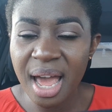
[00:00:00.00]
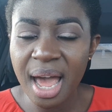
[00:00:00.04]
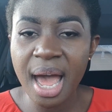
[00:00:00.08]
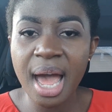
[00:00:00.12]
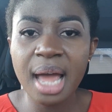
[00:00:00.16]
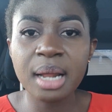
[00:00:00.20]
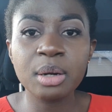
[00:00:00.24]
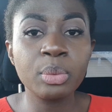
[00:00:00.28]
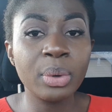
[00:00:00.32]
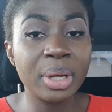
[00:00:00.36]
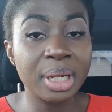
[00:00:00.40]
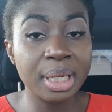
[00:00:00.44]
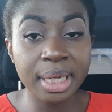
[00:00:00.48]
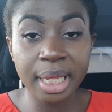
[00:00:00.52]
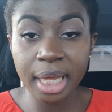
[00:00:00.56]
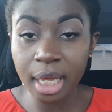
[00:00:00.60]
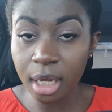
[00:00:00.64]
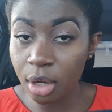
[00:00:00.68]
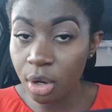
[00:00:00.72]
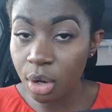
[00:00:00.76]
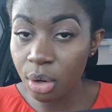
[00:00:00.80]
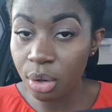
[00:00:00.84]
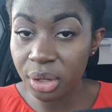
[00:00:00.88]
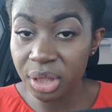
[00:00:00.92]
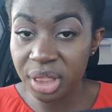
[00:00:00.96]
And when they
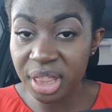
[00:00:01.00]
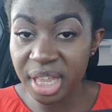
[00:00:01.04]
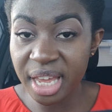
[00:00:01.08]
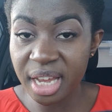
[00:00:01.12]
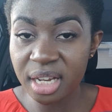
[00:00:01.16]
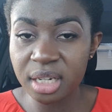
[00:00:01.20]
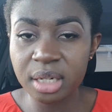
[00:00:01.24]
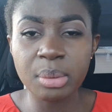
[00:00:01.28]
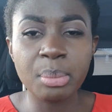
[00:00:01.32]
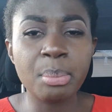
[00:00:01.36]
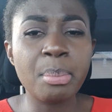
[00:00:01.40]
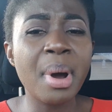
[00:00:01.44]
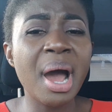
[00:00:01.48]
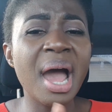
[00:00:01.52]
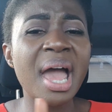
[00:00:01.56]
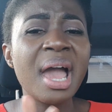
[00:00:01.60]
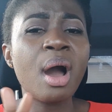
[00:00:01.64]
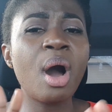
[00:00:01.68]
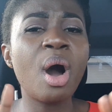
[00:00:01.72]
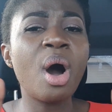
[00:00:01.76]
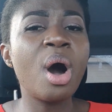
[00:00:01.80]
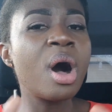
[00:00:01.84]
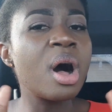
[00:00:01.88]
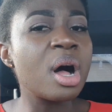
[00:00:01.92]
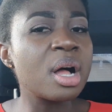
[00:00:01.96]
go there, they buy
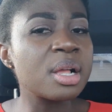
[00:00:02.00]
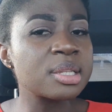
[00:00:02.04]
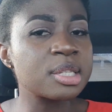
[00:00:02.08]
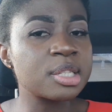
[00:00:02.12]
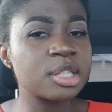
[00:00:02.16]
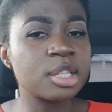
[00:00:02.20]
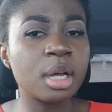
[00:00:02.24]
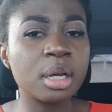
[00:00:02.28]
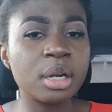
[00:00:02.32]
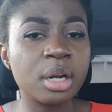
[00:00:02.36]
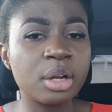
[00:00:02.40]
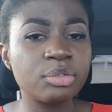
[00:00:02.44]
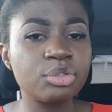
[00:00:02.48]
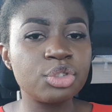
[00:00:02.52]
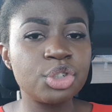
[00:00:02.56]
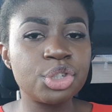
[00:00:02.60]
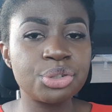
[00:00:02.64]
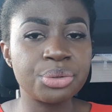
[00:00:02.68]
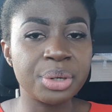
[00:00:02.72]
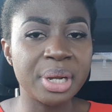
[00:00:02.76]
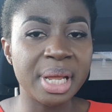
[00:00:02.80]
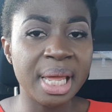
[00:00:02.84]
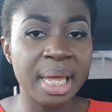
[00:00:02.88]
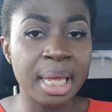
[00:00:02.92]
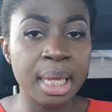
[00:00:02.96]
all sort of
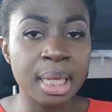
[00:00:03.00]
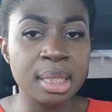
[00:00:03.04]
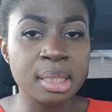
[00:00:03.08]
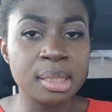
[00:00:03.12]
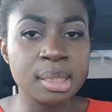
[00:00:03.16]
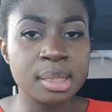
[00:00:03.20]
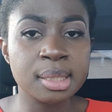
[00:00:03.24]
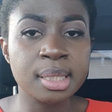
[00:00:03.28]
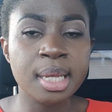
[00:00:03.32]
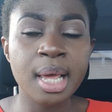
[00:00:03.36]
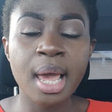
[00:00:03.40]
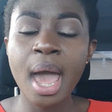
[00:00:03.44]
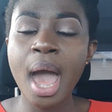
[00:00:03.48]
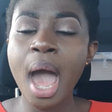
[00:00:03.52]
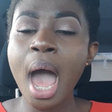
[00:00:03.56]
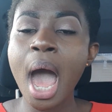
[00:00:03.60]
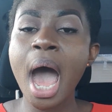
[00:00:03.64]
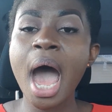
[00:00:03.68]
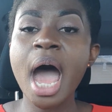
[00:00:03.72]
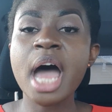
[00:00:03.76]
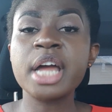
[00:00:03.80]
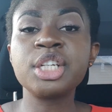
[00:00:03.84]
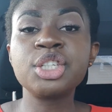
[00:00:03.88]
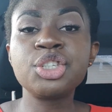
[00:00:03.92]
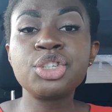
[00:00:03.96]
drinks
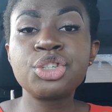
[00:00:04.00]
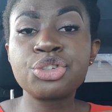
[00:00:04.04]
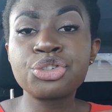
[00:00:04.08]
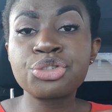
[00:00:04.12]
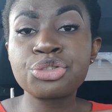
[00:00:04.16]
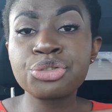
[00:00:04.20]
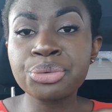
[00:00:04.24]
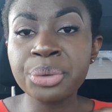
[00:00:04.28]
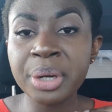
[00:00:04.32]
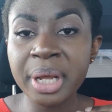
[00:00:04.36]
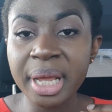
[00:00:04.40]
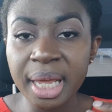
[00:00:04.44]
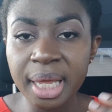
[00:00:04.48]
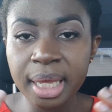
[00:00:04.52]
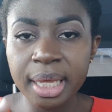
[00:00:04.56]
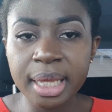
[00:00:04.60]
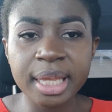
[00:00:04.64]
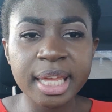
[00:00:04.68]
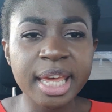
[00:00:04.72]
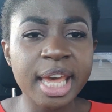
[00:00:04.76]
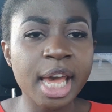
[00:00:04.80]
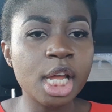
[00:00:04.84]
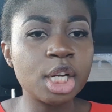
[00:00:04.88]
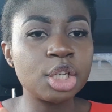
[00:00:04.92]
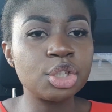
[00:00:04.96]
and
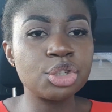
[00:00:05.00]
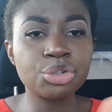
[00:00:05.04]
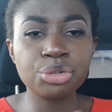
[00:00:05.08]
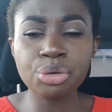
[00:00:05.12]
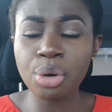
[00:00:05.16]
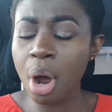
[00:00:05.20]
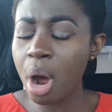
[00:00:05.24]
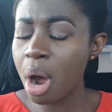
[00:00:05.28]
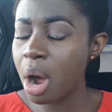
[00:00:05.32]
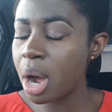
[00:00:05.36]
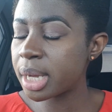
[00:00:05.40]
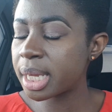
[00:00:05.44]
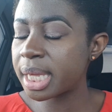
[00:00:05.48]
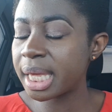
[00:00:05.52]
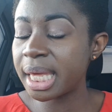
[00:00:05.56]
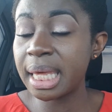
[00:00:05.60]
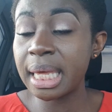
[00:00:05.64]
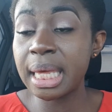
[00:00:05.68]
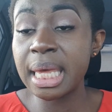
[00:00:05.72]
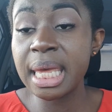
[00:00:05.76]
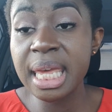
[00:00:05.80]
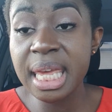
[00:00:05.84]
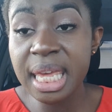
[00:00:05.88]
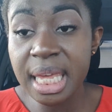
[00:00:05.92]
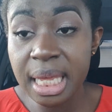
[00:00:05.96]
drink, get drunk,
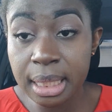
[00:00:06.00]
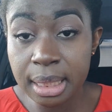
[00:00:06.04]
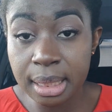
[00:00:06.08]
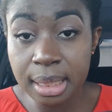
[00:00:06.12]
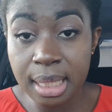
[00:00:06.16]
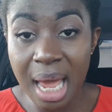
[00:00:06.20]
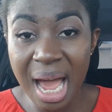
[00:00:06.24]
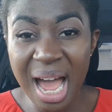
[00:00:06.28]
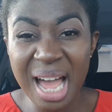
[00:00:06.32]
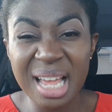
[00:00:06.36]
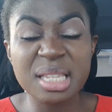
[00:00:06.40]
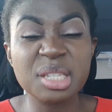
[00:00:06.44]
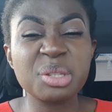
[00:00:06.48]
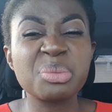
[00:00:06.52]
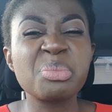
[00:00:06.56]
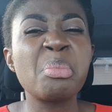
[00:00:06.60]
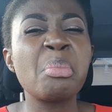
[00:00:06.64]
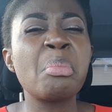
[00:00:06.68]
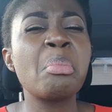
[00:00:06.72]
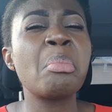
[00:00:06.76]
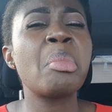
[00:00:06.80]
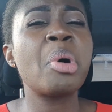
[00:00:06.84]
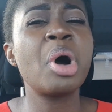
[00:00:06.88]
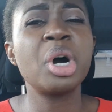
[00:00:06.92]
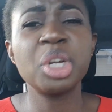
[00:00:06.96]
eat as
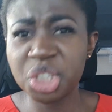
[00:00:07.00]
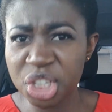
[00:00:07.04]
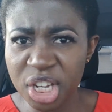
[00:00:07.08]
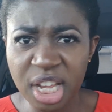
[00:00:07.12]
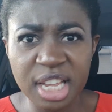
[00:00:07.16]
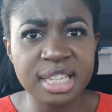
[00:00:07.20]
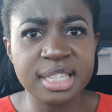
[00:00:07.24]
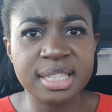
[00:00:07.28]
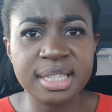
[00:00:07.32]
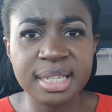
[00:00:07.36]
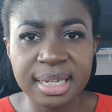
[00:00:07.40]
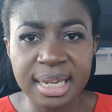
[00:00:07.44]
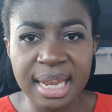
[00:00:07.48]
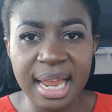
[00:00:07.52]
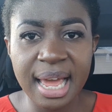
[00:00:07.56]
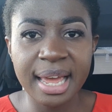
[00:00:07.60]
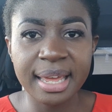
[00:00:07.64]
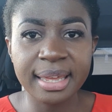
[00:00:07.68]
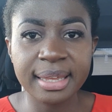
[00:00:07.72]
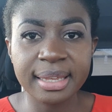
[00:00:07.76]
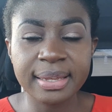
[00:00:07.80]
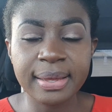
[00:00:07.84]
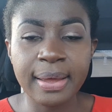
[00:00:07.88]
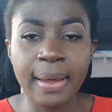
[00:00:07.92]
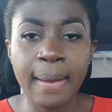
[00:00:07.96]
much as they
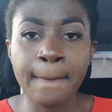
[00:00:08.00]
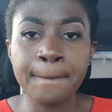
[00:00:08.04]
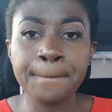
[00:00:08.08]
like.